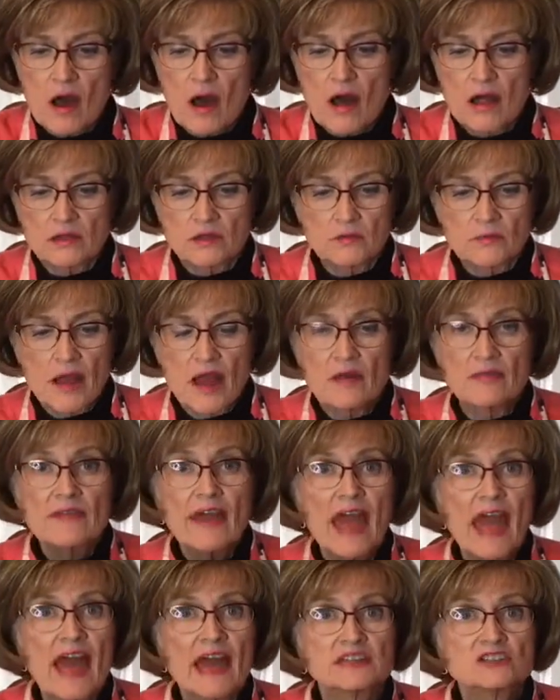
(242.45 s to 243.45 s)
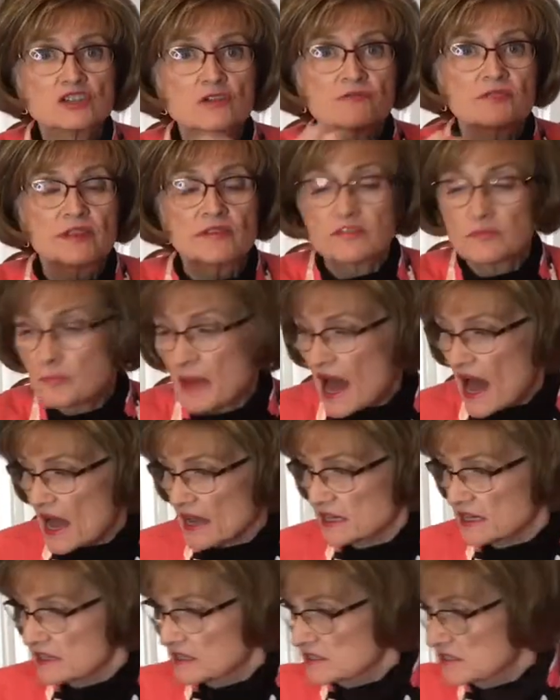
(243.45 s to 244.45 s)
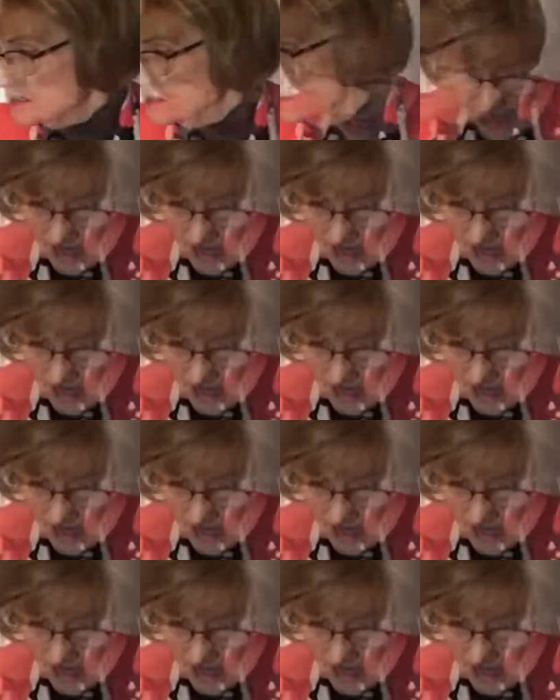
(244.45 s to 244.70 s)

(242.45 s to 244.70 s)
all around the edge of this pocket.